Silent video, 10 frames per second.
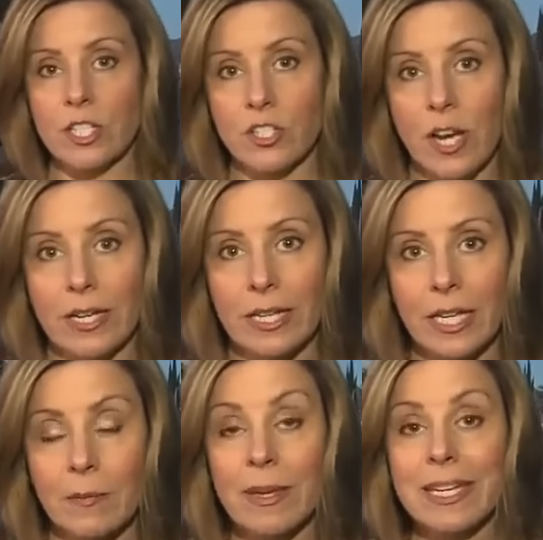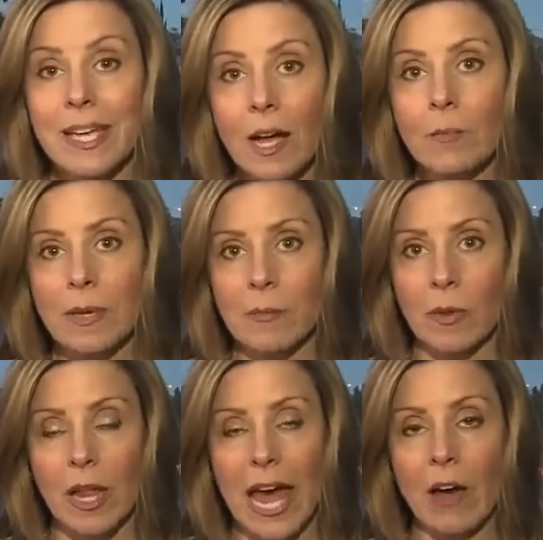to trying to keep young
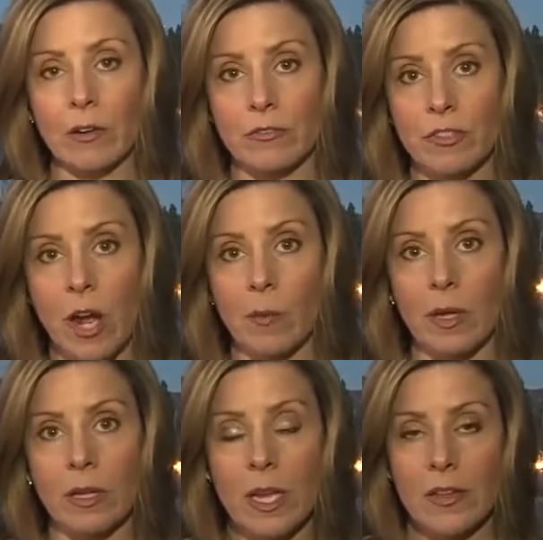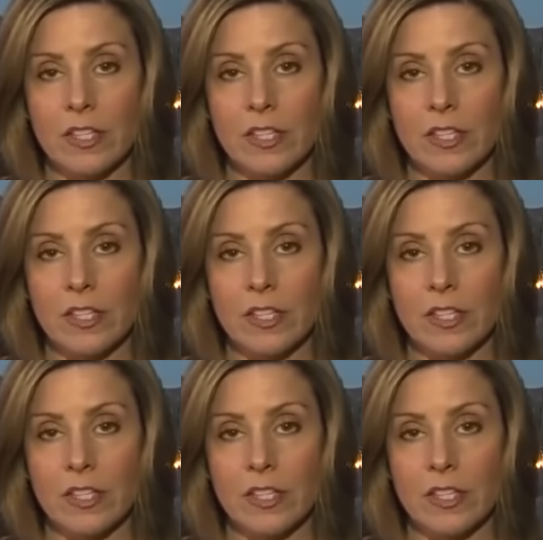people out of trouble.